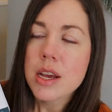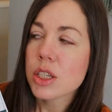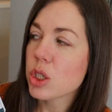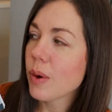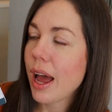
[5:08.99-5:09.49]

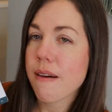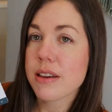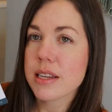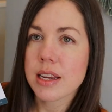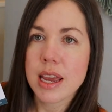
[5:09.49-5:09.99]
So
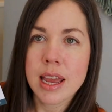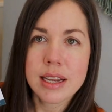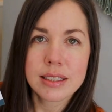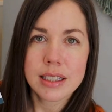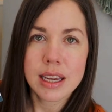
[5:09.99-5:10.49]
having
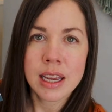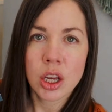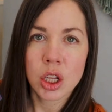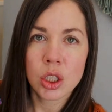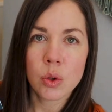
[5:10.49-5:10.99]
it
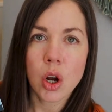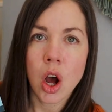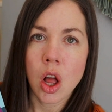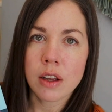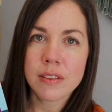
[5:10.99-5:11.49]
include
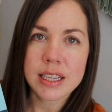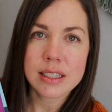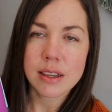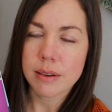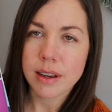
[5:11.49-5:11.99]
all of these